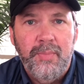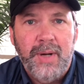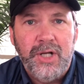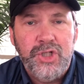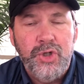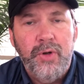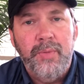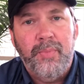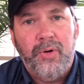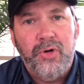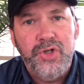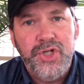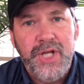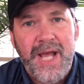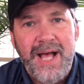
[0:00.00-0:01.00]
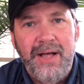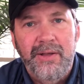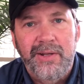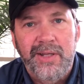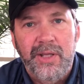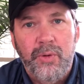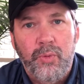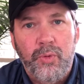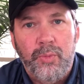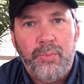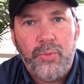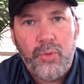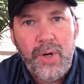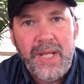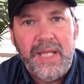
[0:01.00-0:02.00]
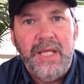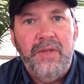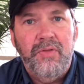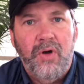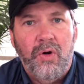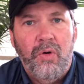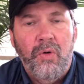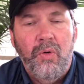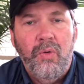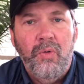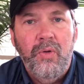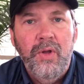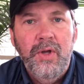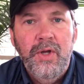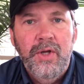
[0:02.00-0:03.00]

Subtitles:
And by showing partiality, we're breaking the whole